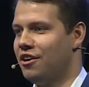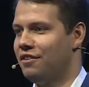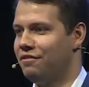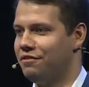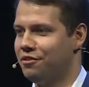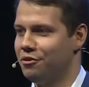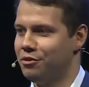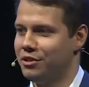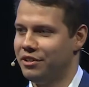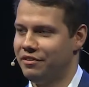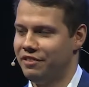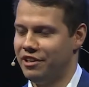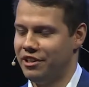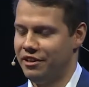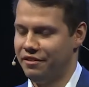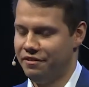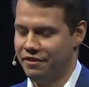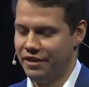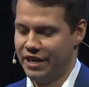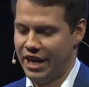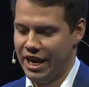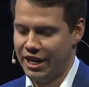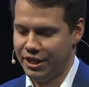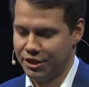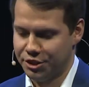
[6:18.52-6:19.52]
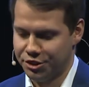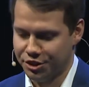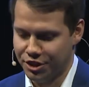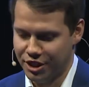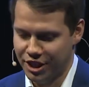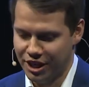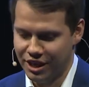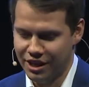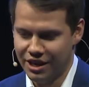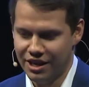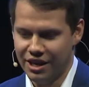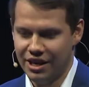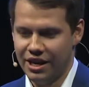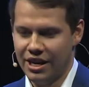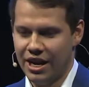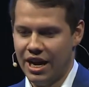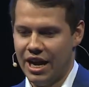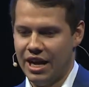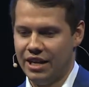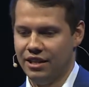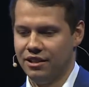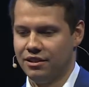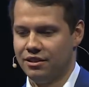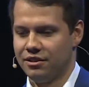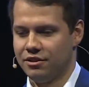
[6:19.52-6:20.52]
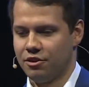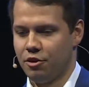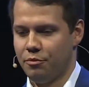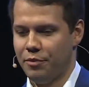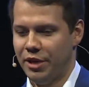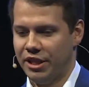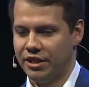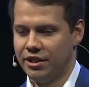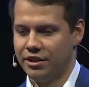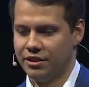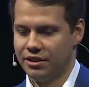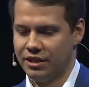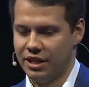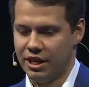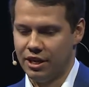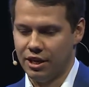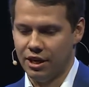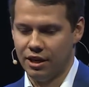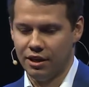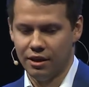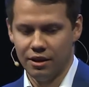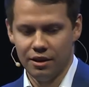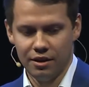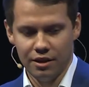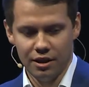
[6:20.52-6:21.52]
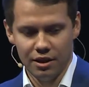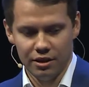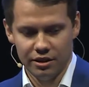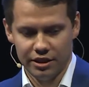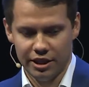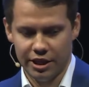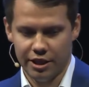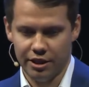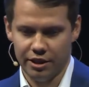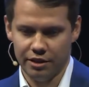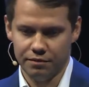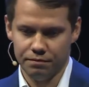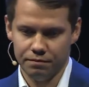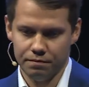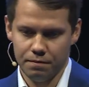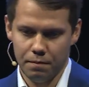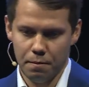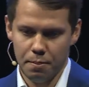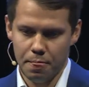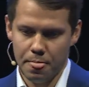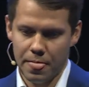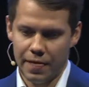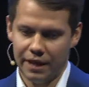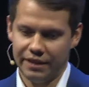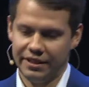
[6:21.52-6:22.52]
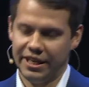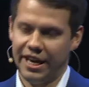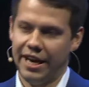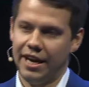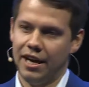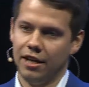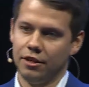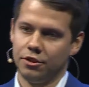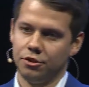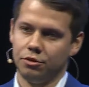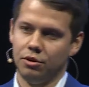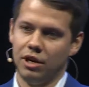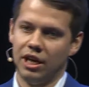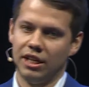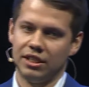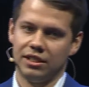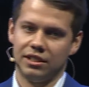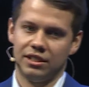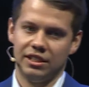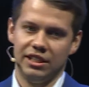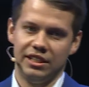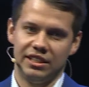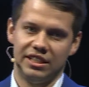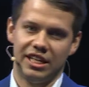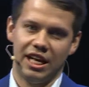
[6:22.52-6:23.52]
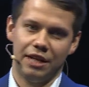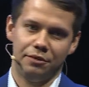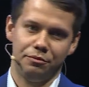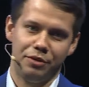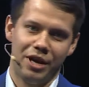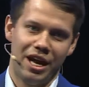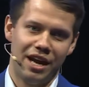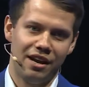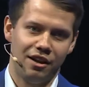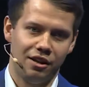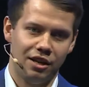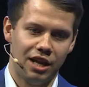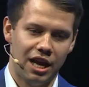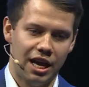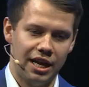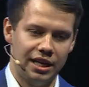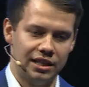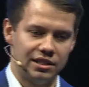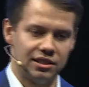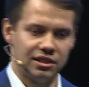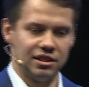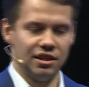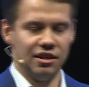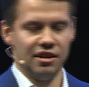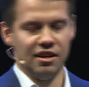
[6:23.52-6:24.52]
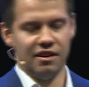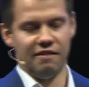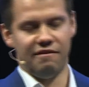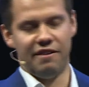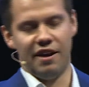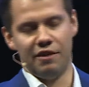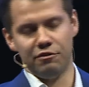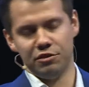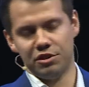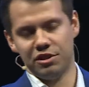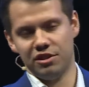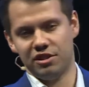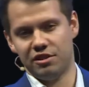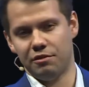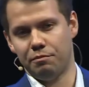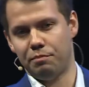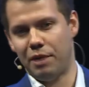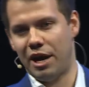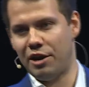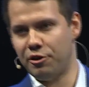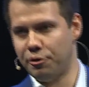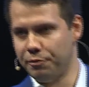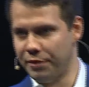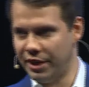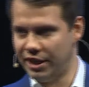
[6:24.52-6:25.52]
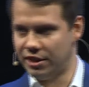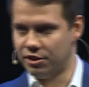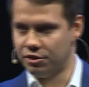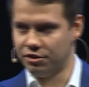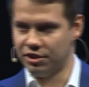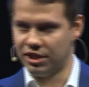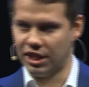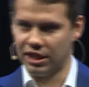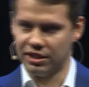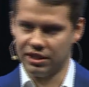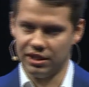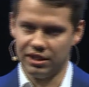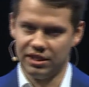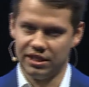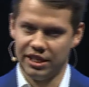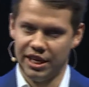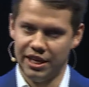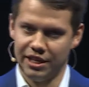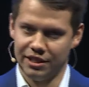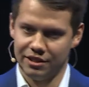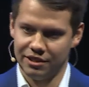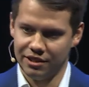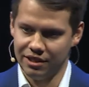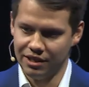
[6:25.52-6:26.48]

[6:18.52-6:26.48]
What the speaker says: through the verification and committed their data to us, is that we analyze thousands of parameters, as I said,